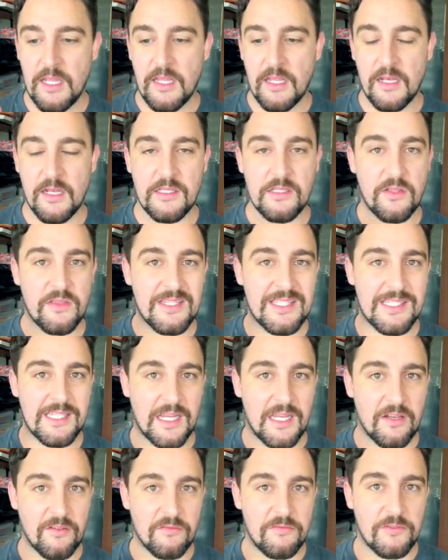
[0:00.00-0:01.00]
it is on the
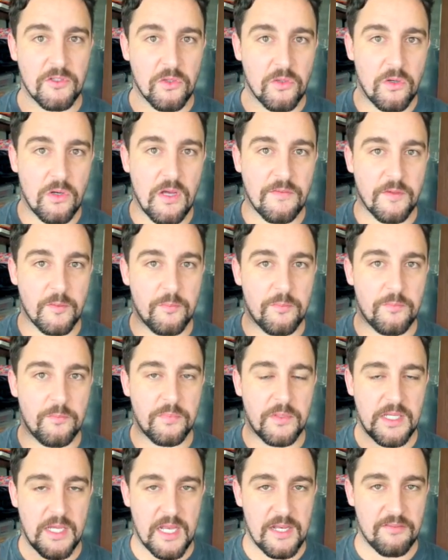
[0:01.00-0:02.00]
second floor of a
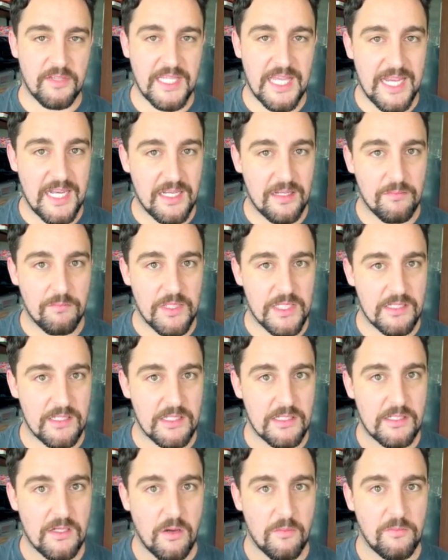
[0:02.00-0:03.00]
kind of gated
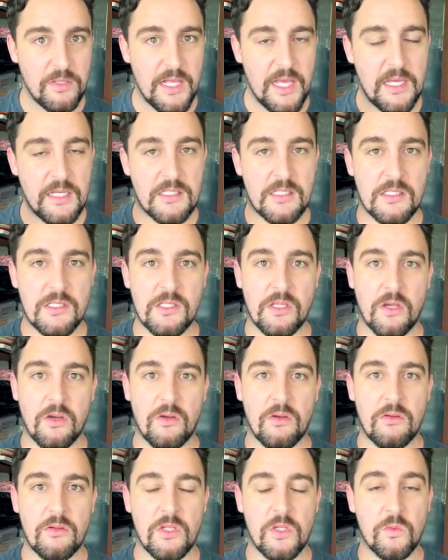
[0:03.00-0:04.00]
business complex. So
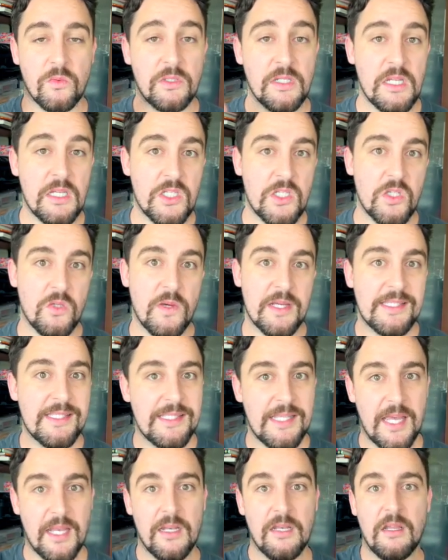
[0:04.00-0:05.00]
you will need to
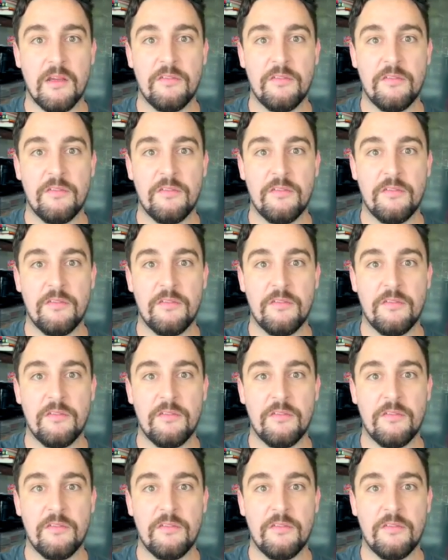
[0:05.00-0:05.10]
ascend a